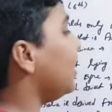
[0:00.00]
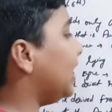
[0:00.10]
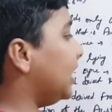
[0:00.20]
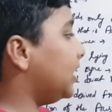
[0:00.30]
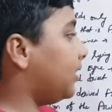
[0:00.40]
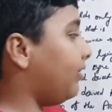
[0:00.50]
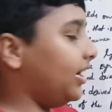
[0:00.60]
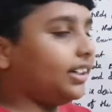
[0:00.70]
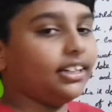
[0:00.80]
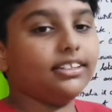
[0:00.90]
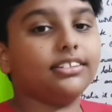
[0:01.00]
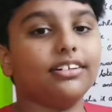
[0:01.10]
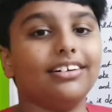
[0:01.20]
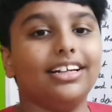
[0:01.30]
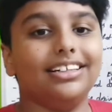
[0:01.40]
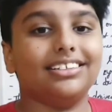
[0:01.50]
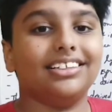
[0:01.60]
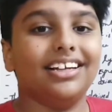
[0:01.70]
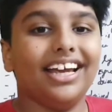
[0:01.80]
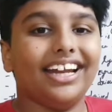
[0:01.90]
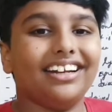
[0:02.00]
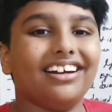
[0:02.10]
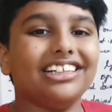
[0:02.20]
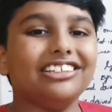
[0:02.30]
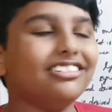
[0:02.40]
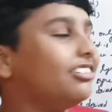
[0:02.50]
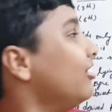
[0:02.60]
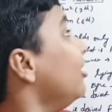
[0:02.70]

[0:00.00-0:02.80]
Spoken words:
least fertile soils. And also, do you